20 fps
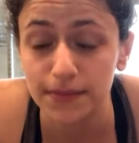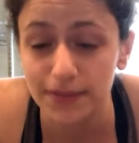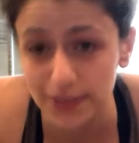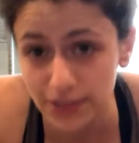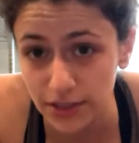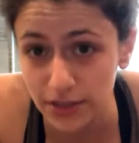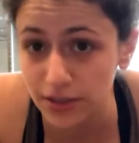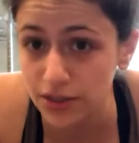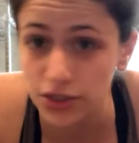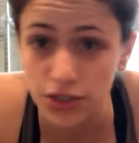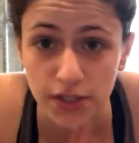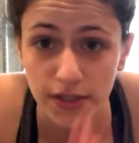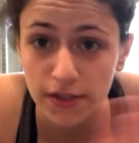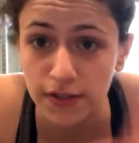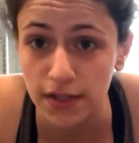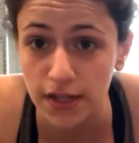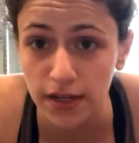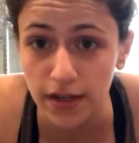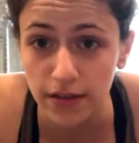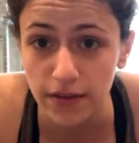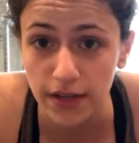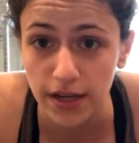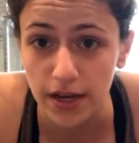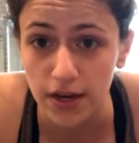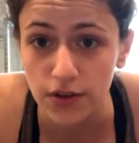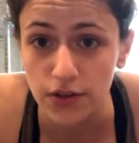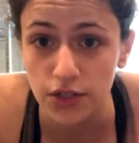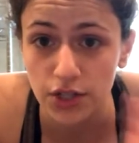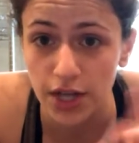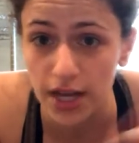literally just sitting on the
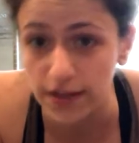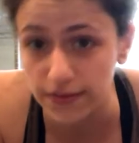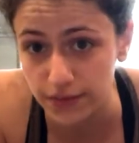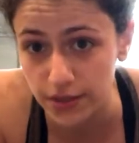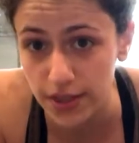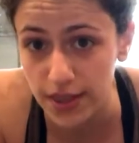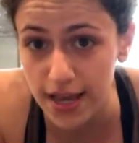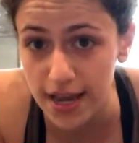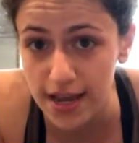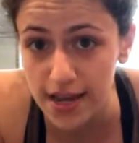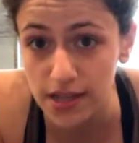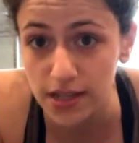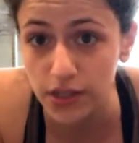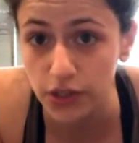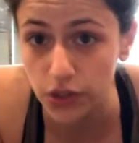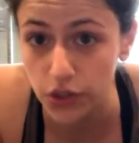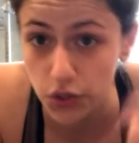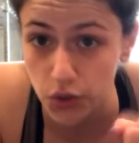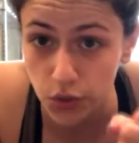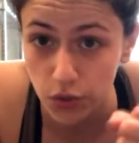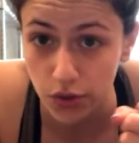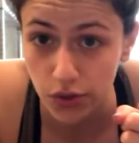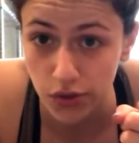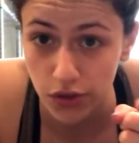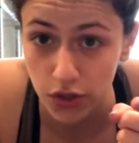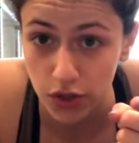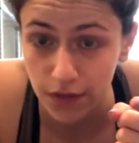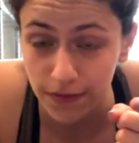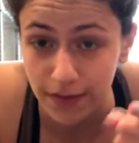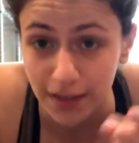couch. After that, you
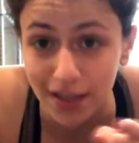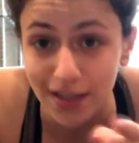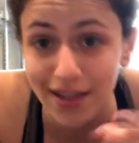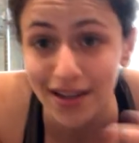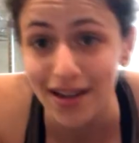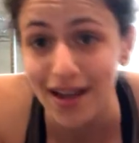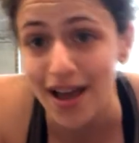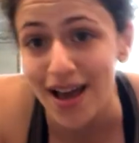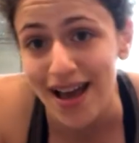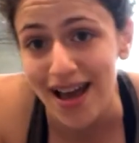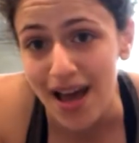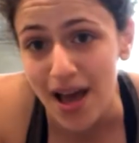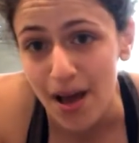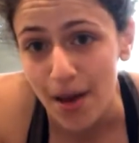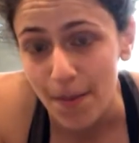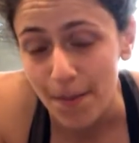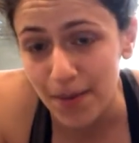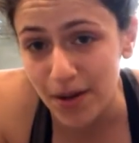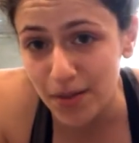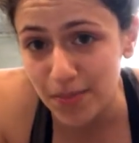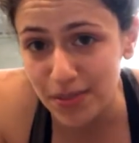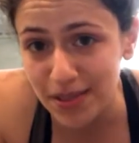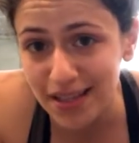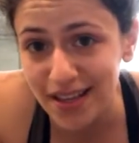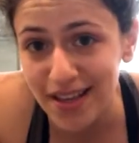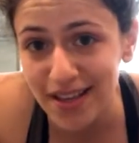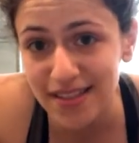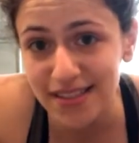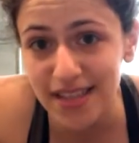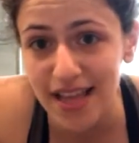deserve it. But
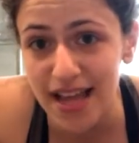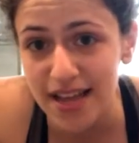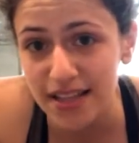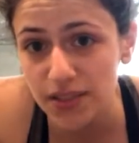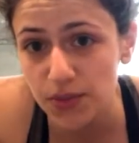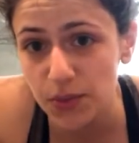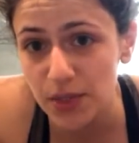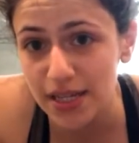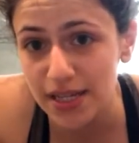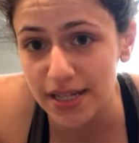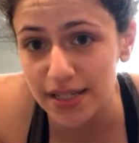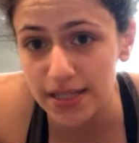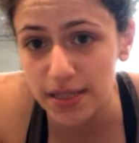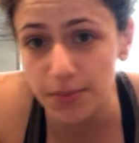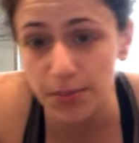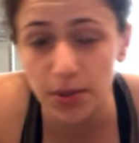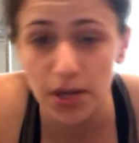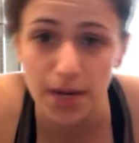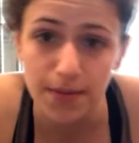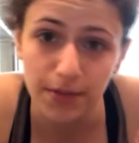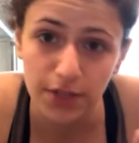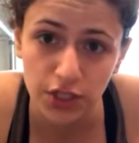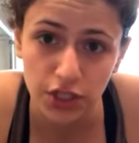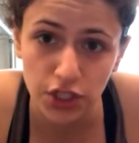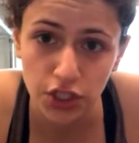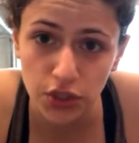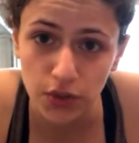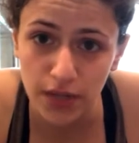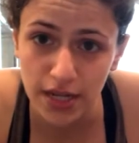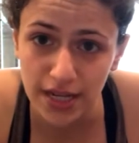because last week I did promise
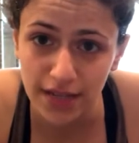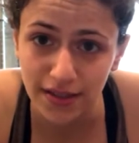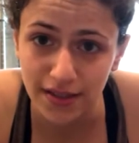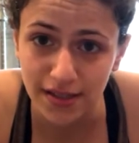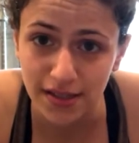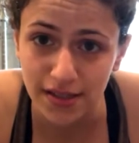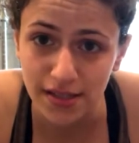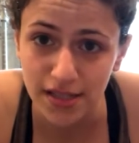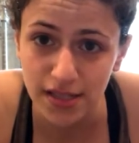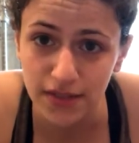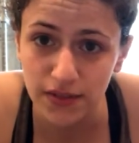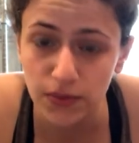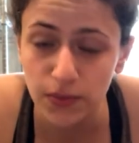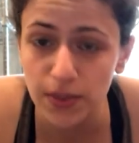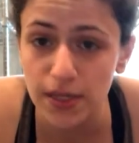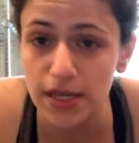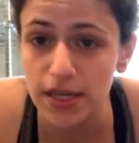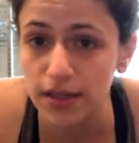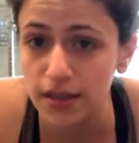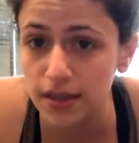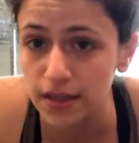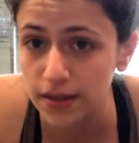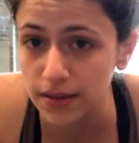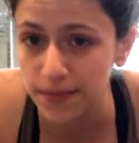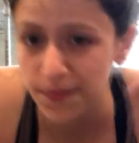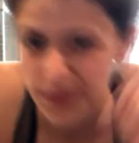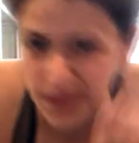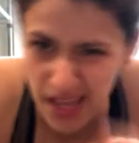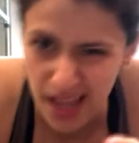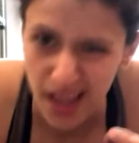two dances, this week
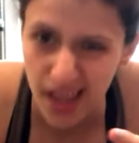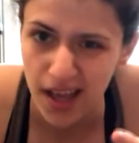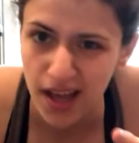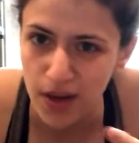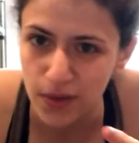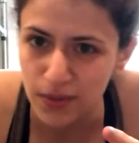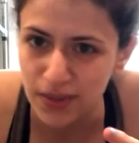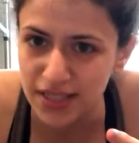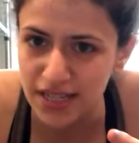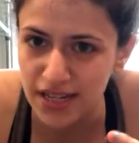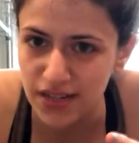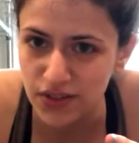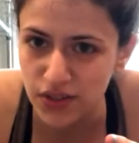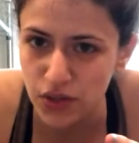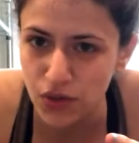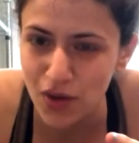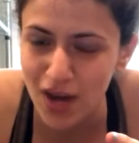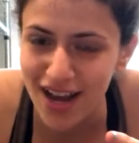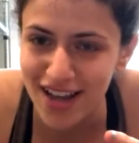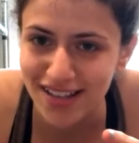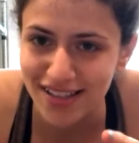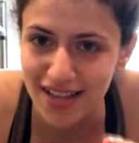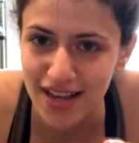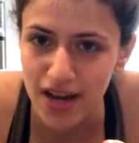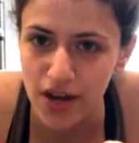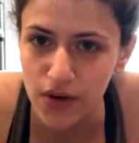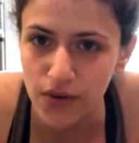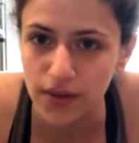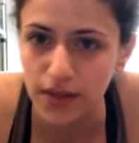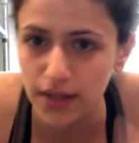I will dance you guys
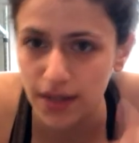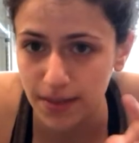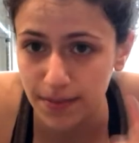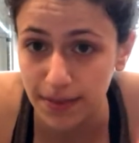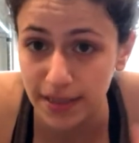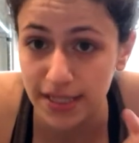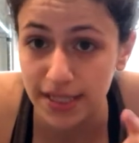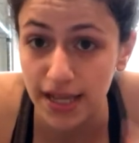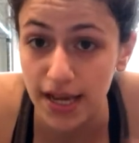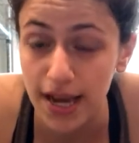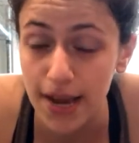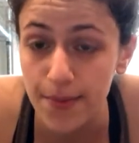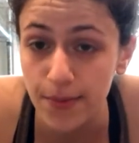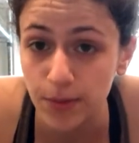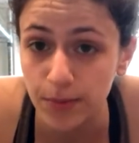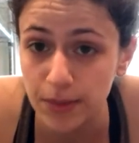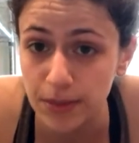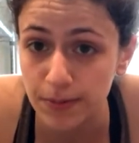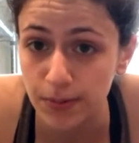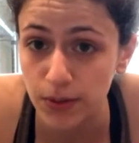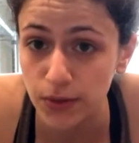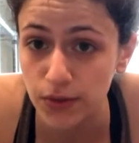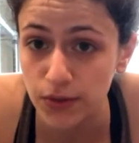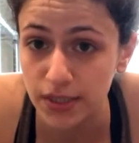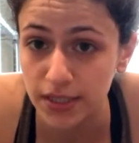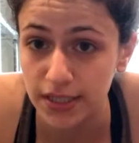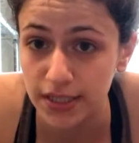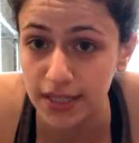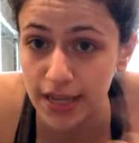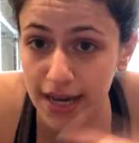out, and my time will be
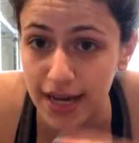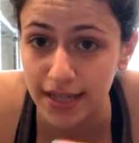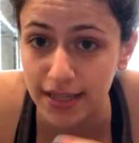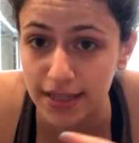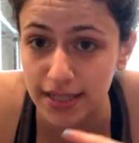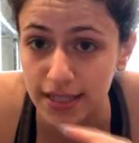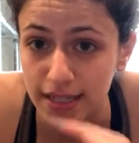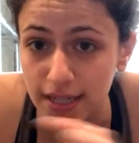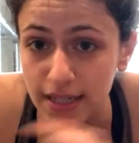posted at the